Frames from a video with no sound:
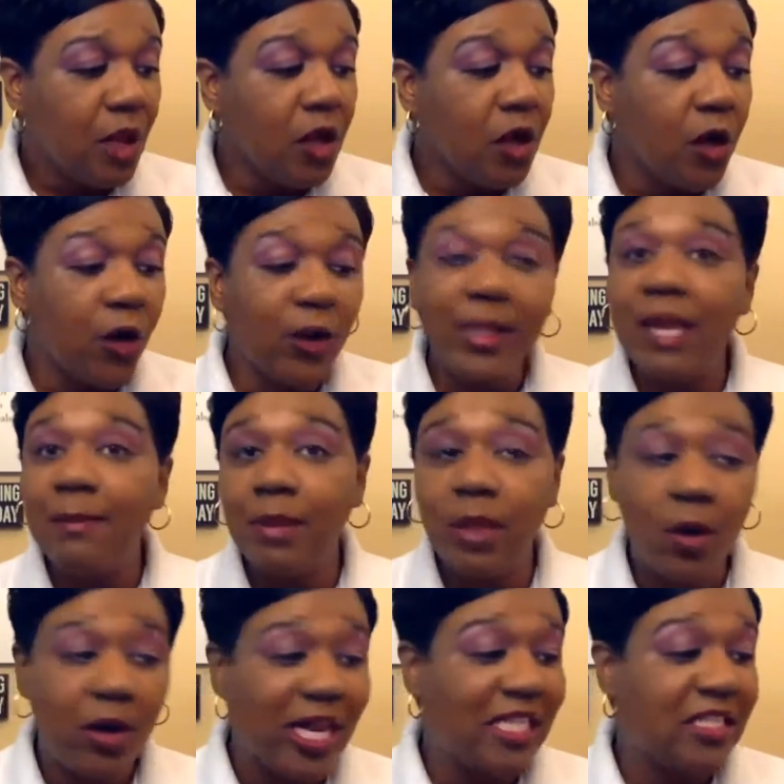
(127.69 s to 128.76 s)
Currently
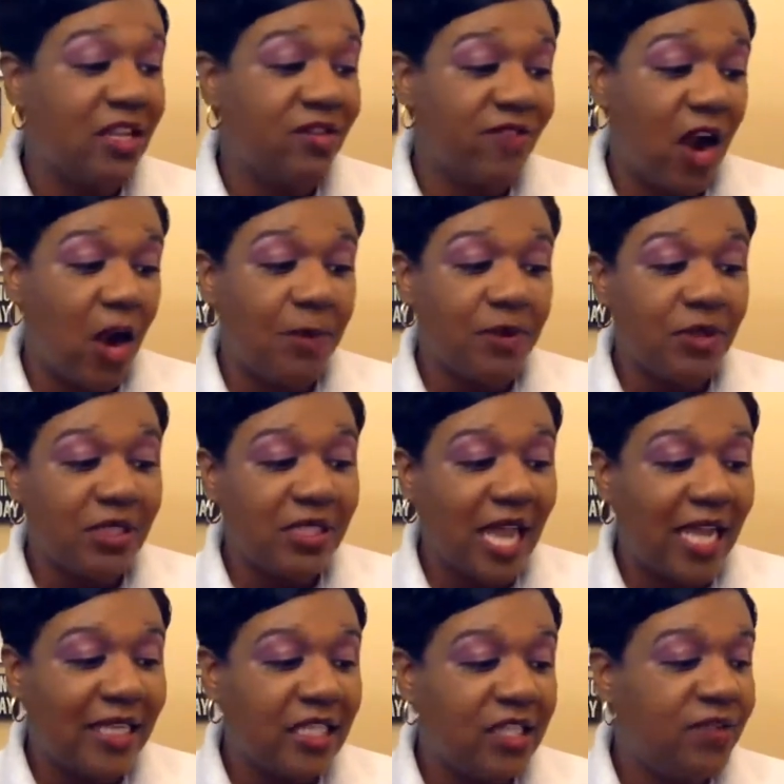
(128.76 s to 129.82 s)
employed as an environmental
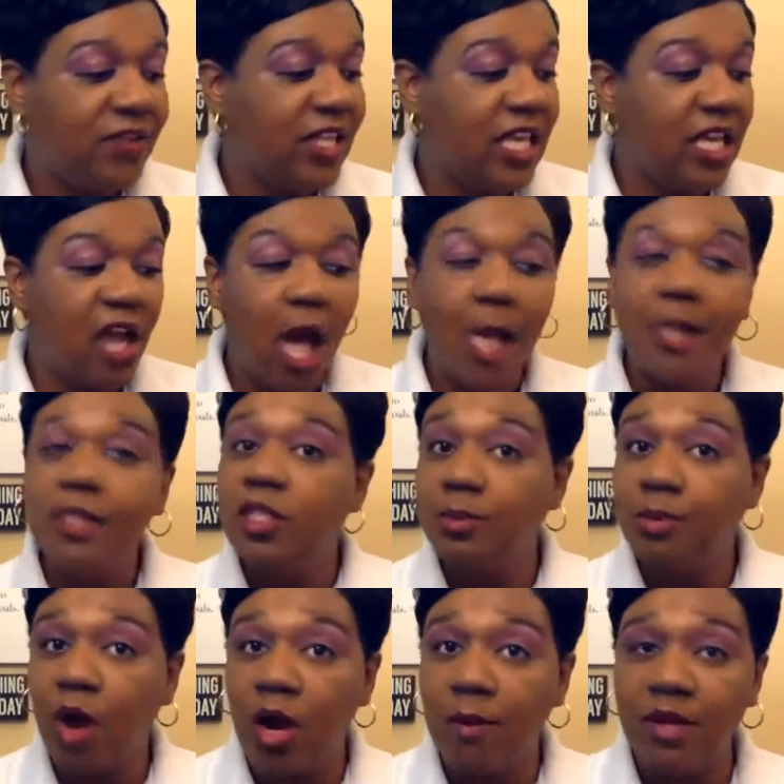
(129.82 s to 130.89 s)
scientist for the ecology
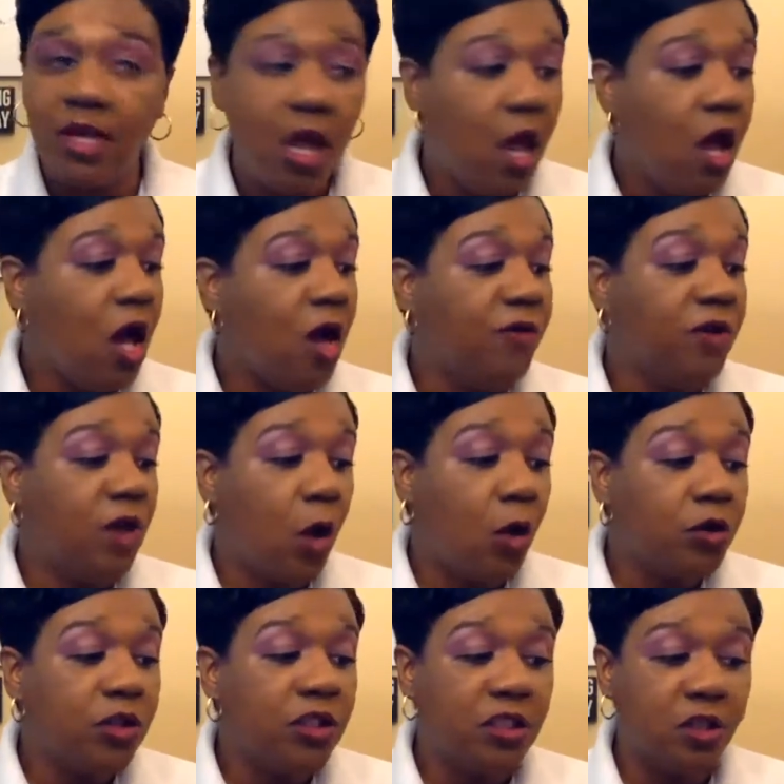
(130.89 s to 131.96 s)
department of
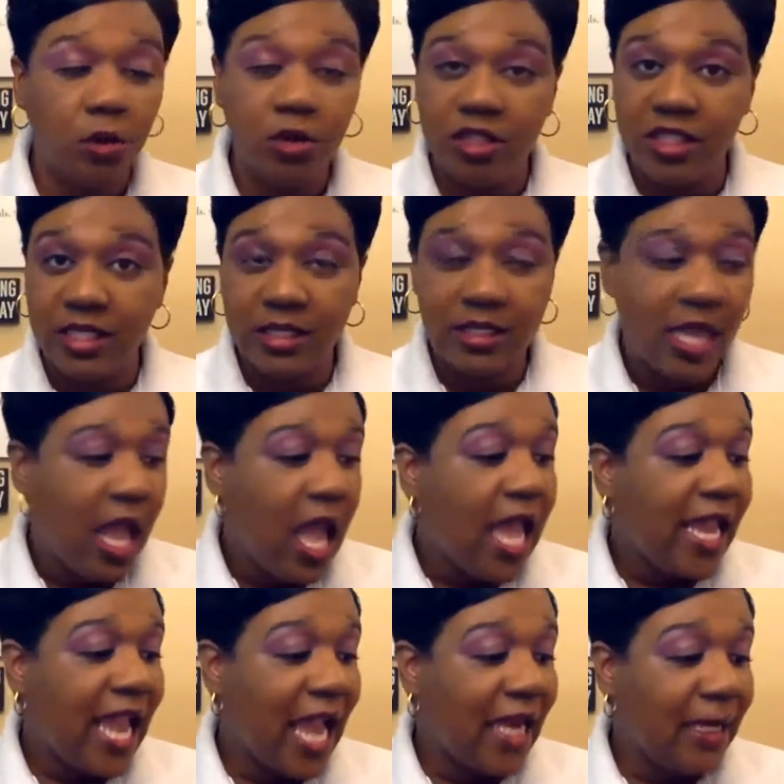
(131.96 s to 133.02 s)
Golder Associates,
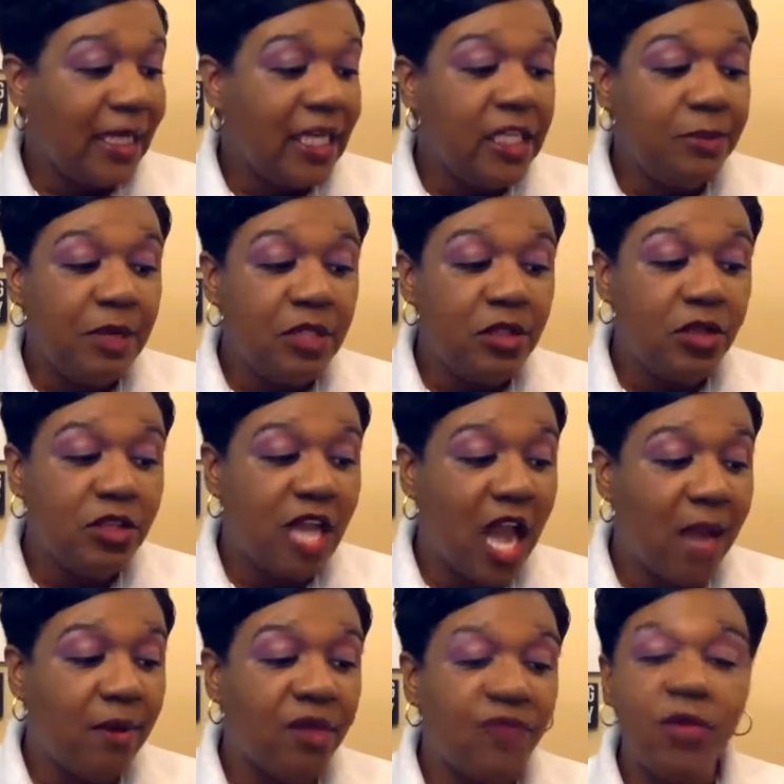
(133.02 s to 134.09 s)
Catalina spends her
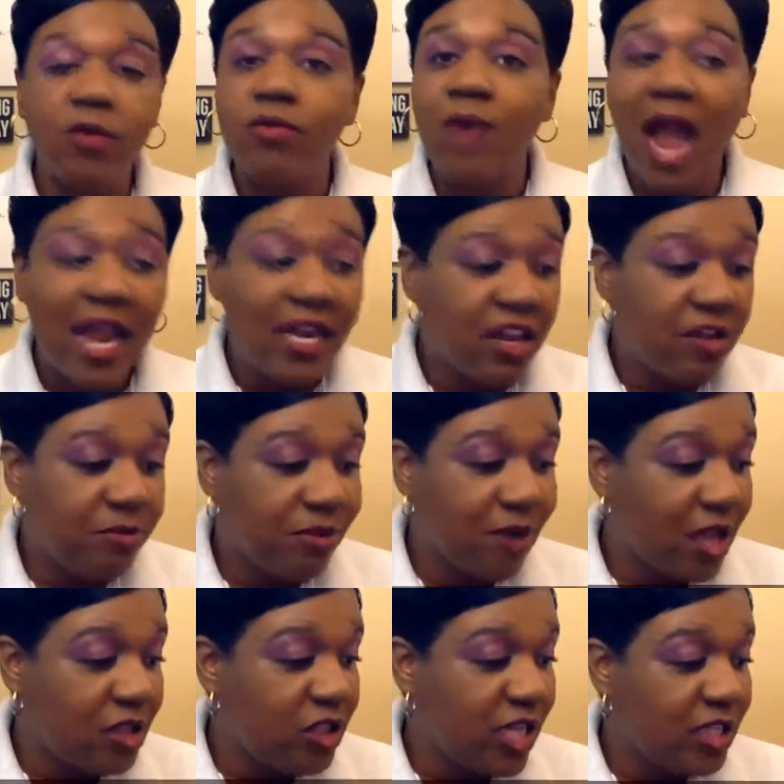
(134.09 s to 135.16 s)
time on a variety of
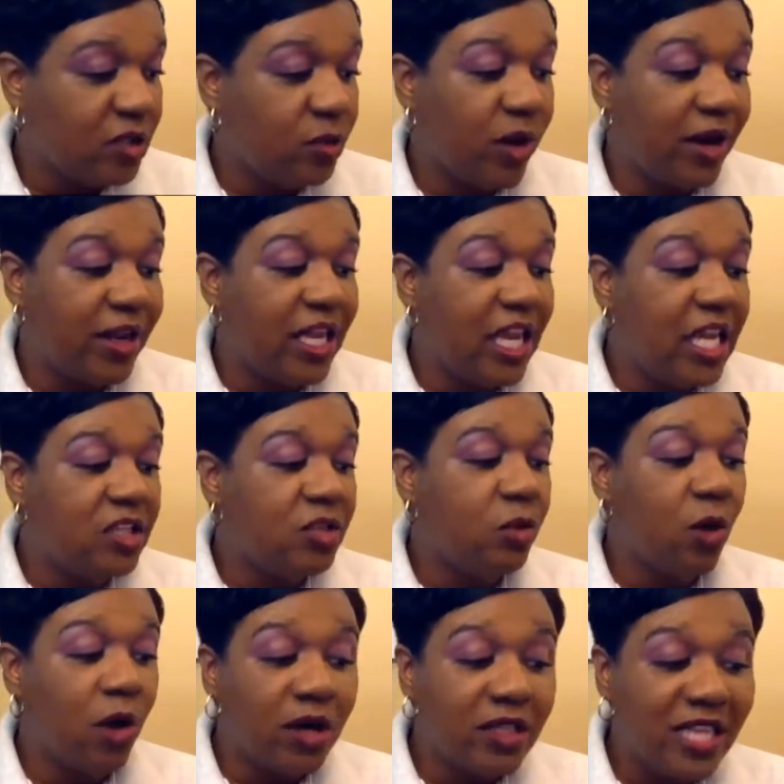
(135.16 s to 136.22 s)
projects where each
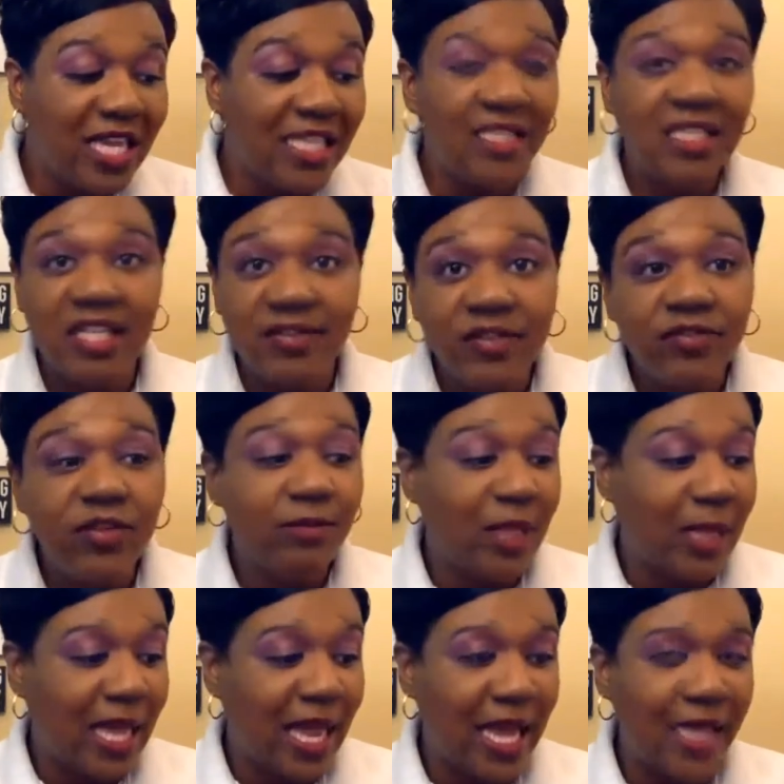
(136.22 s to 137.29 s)
workday is different from the
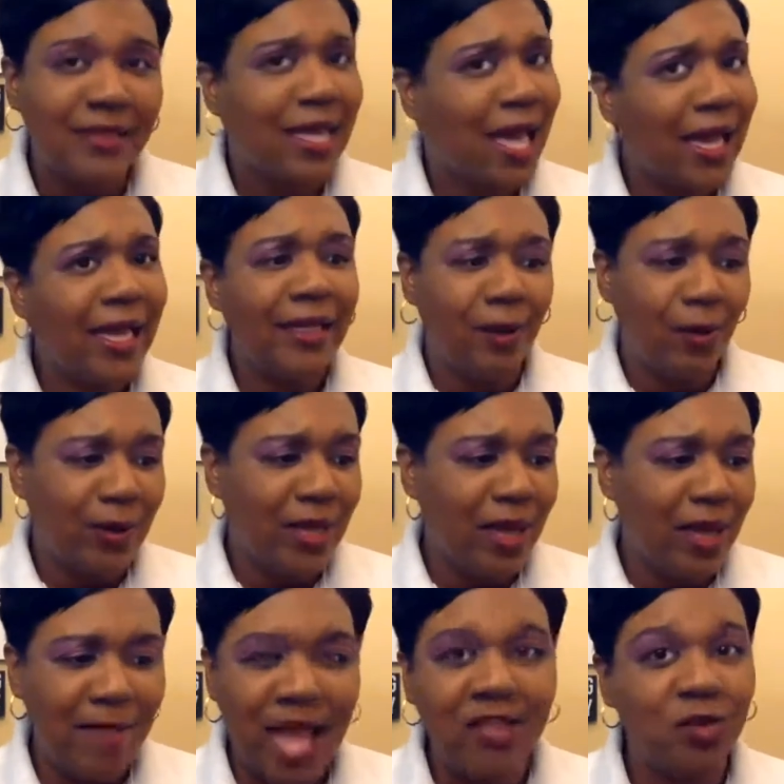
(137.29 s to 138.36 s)
last. I can only
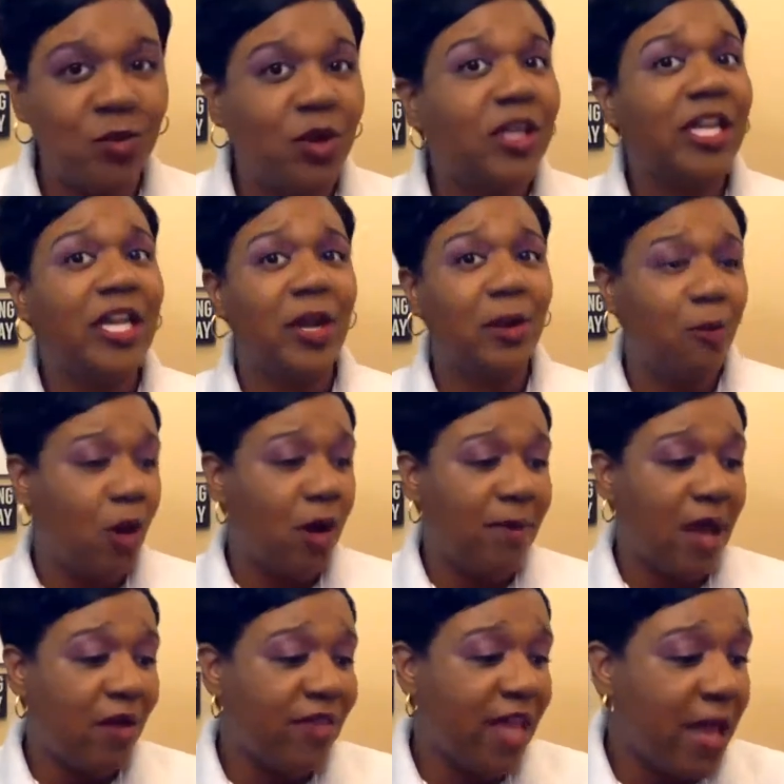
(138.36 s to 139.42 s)
imagine. We're going to hear more
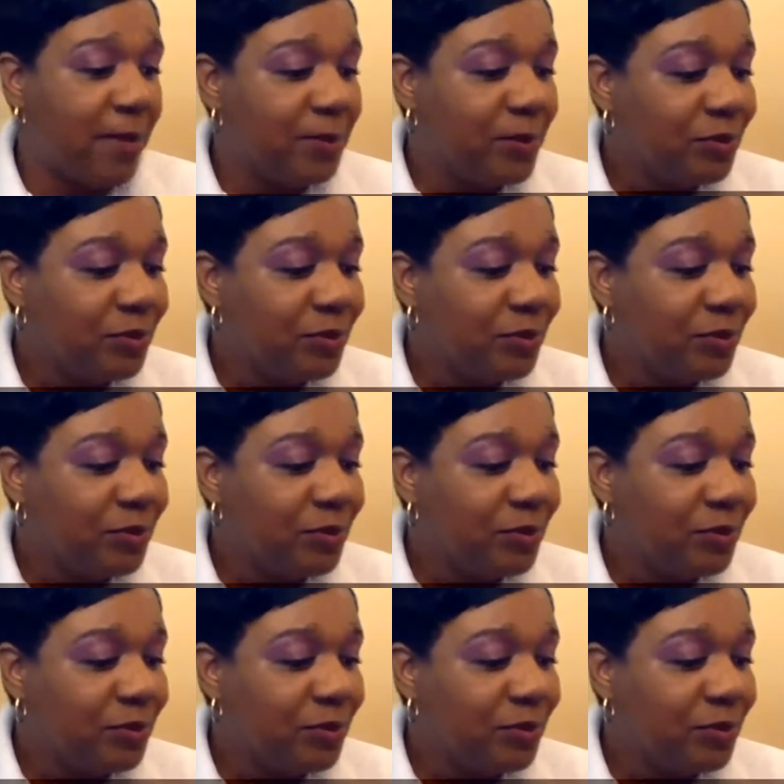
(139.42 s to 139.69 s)
about that.